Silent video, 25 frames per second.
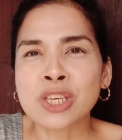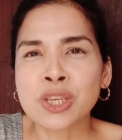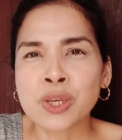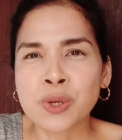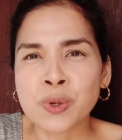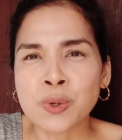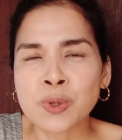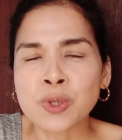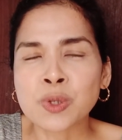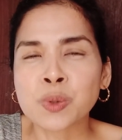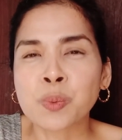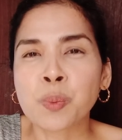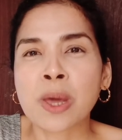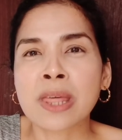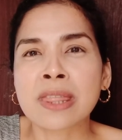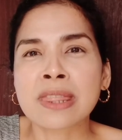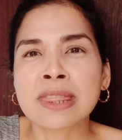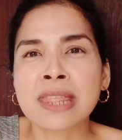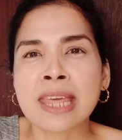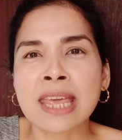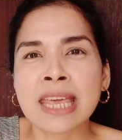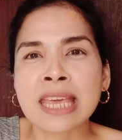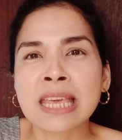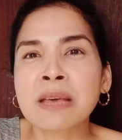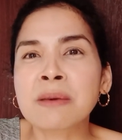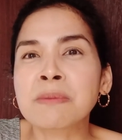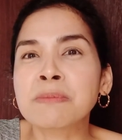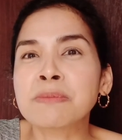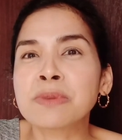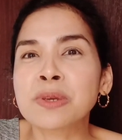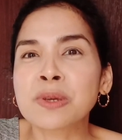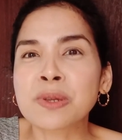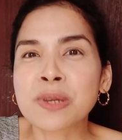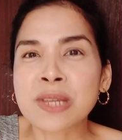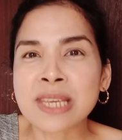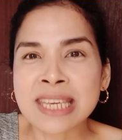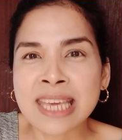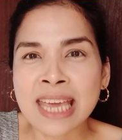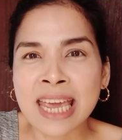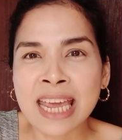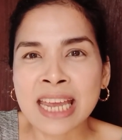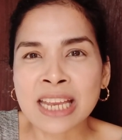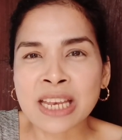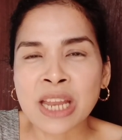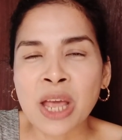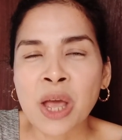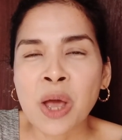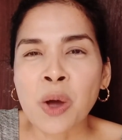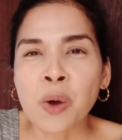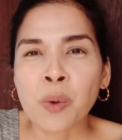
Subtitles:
use when they communicate